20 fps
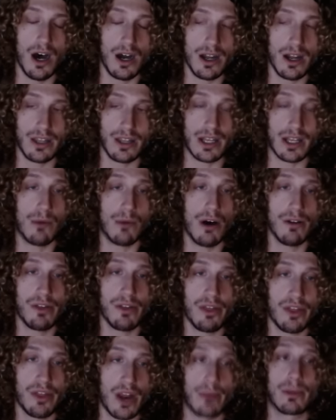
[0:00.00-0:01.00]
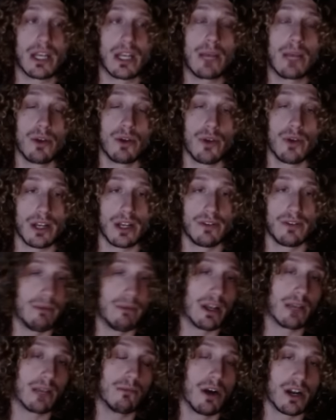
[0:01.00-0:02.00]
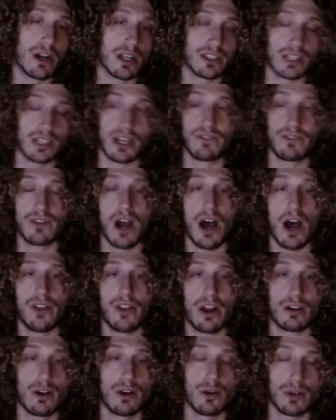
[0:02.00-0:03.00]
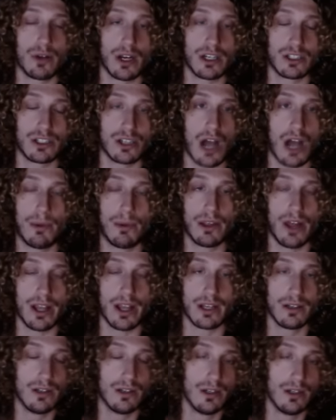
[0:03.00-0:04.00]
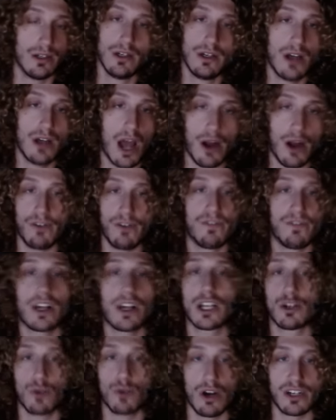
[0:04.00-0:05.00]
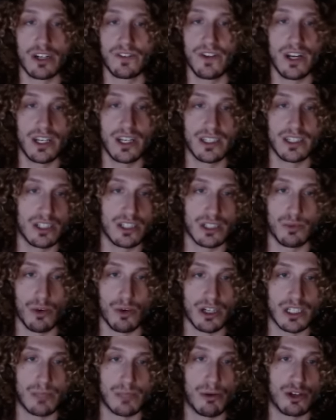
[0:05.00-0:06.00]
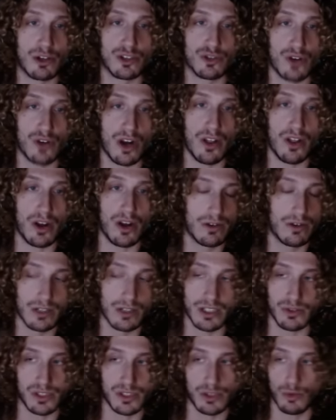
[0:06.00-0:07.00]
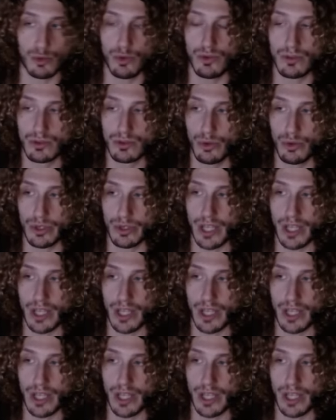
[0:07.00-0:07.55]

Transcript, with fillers: in like a month, then I'm gonna keep doing it if I'm making money. He's like, if not, then I'll go get a job at like, I don't know, fucking Crunch Fitness and just work as a personal trainer there, because it was a cool